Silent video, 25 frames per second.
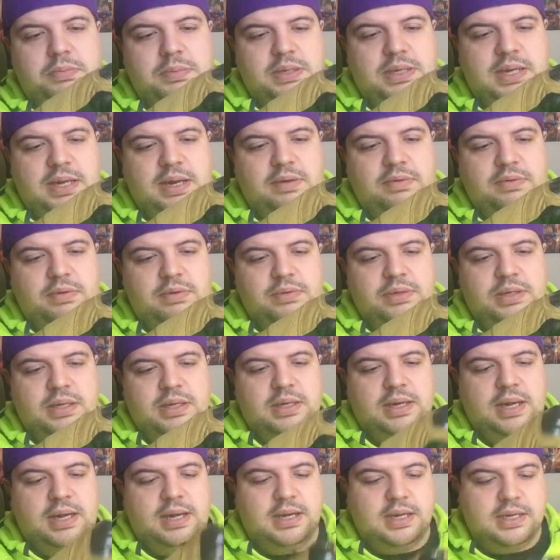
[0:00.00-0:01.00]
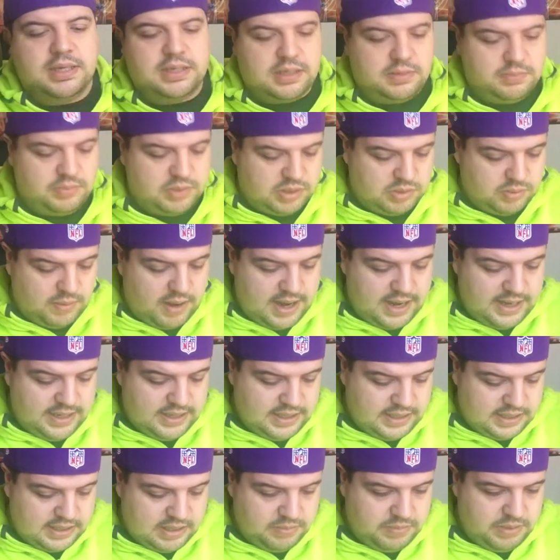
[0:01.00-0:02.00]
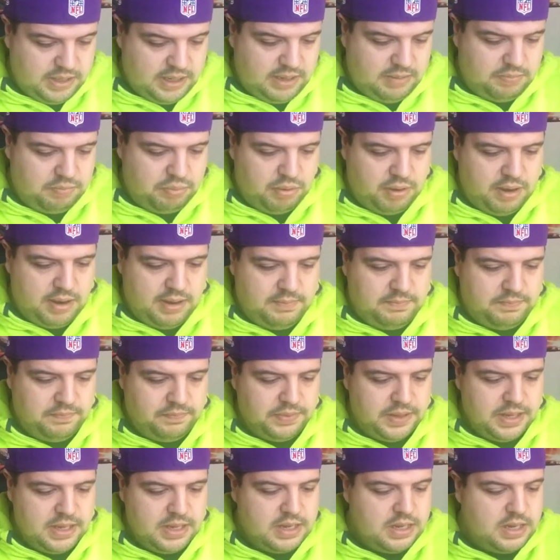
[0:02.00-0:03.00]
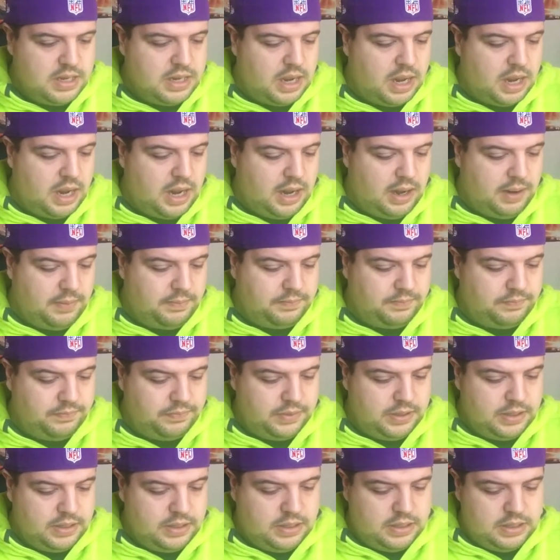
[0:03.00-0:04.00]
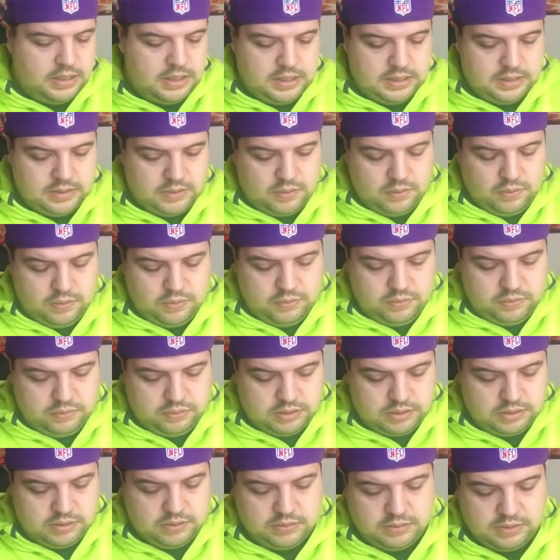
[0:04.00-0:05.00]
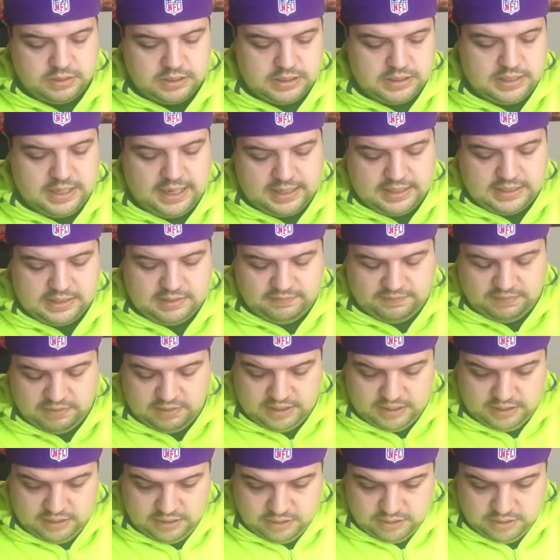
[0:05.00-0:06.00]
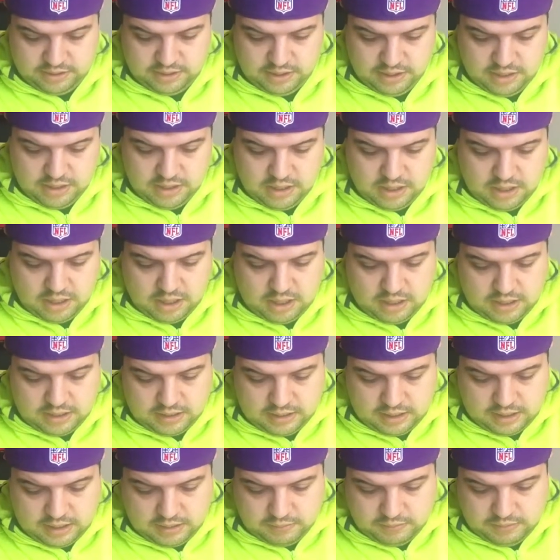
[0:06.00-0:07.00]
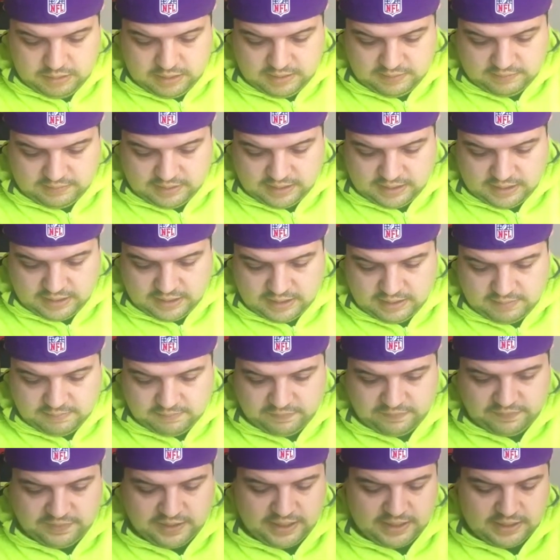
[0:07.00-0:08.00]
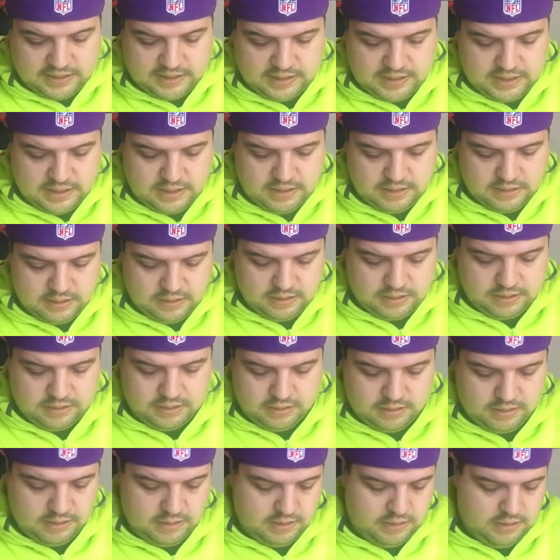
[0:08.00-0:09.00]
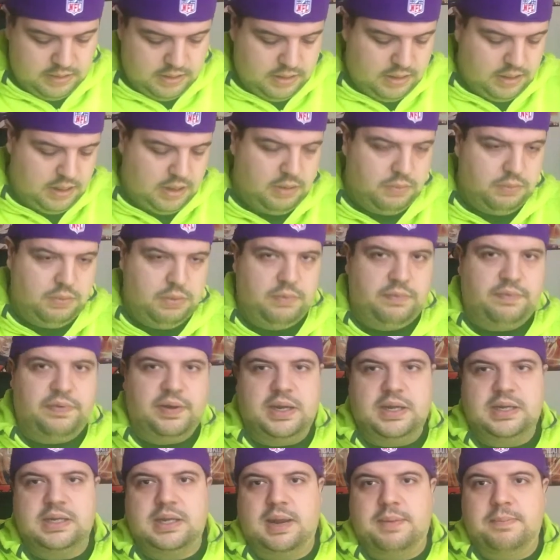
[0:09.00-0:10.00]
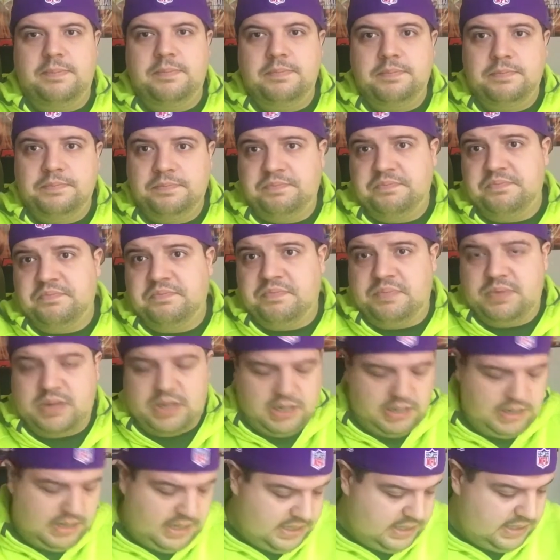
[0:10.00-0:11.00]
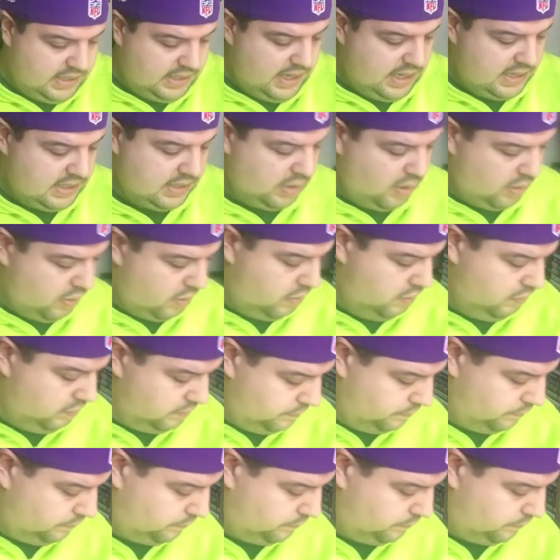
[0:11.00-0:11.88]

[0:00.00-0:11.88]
materials in there. There's some suede, there's some neoprene. There's all sorts. That's very good. I will have to get them fixed. I will fix them. So that's cool.